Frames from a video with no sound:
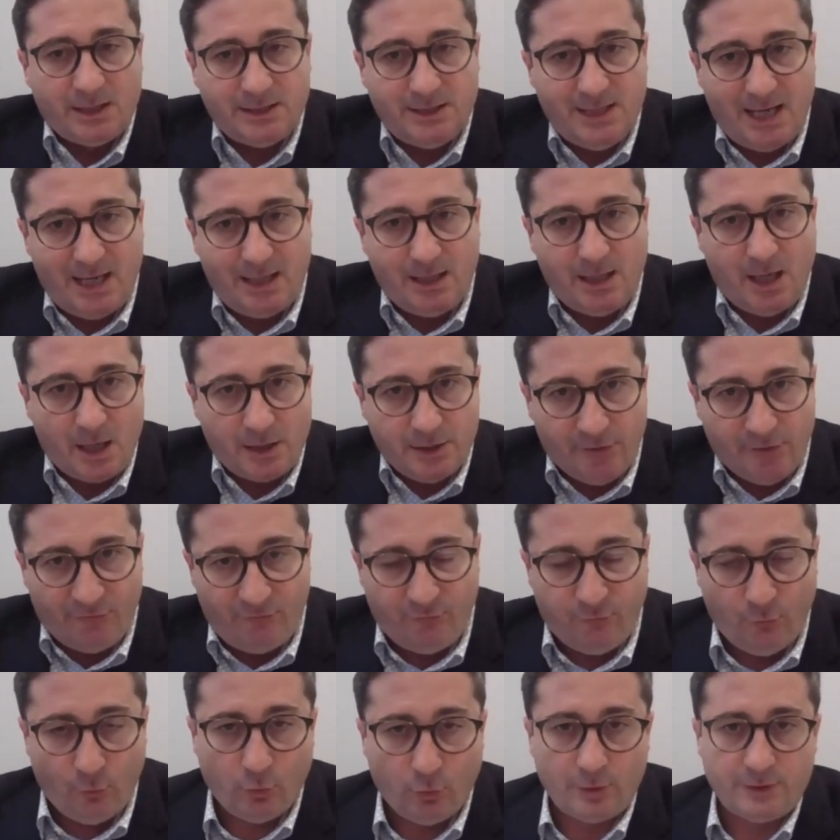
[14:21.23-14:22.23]
then the
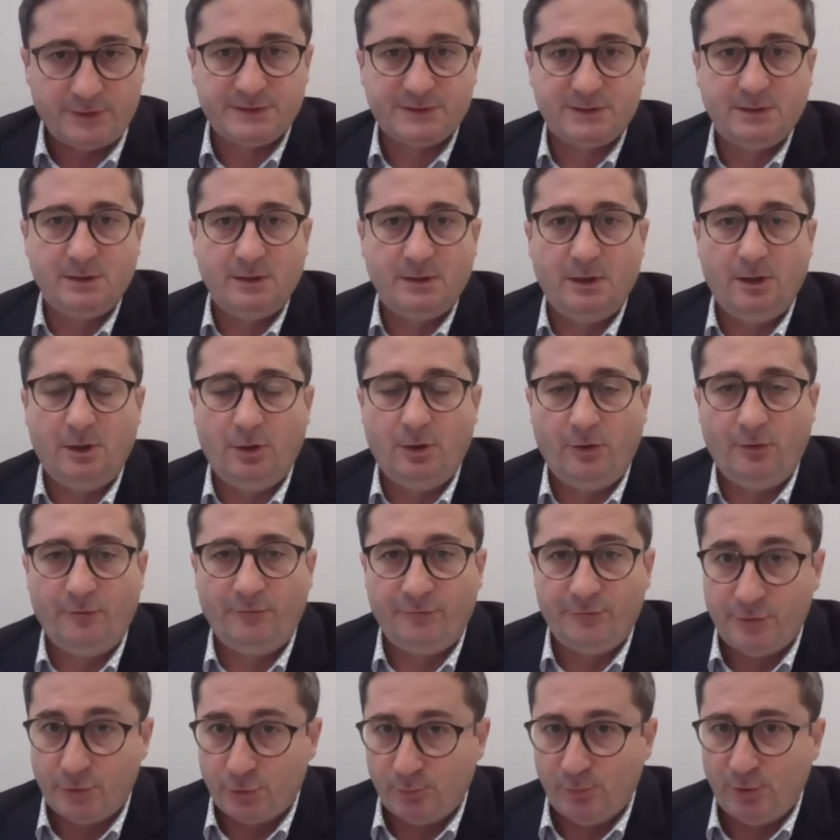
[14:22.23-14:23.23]
force
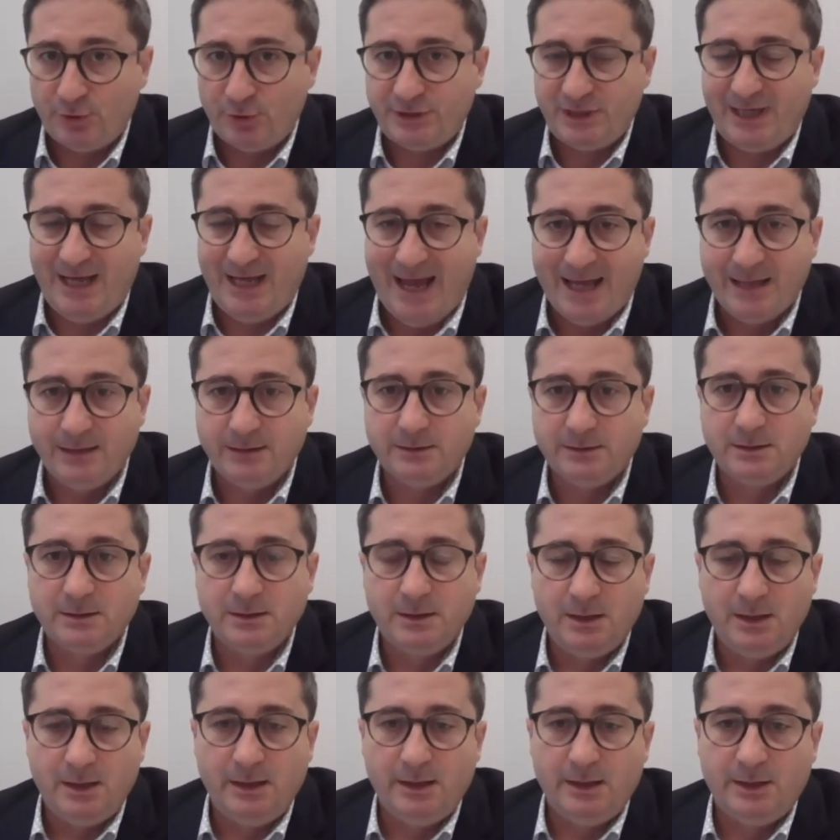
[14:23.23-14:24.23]
of the robotic hand
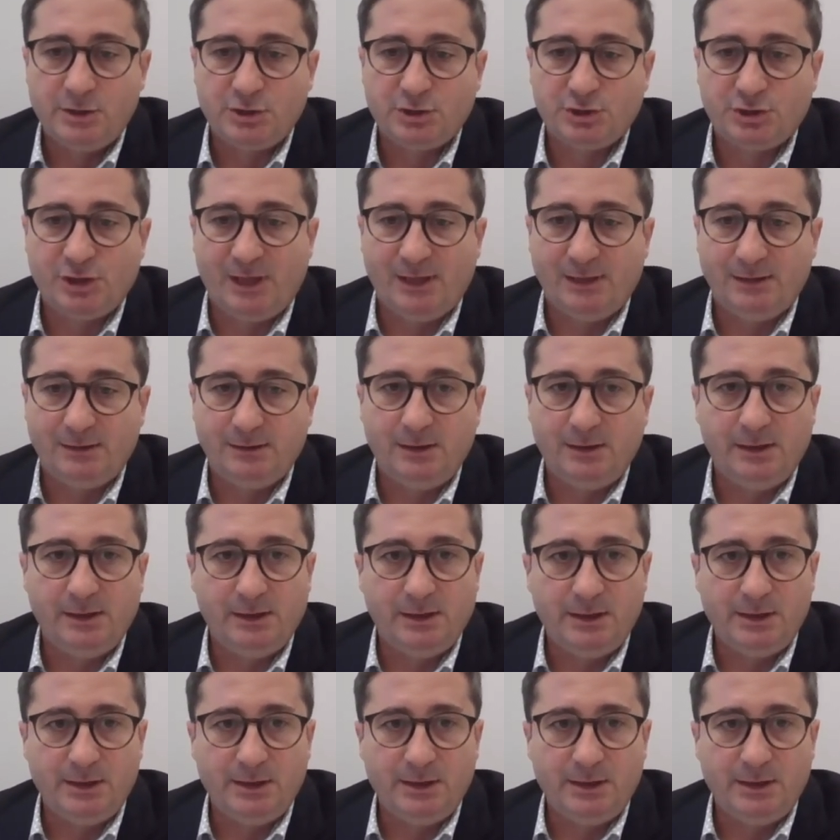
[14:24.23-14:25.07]
shall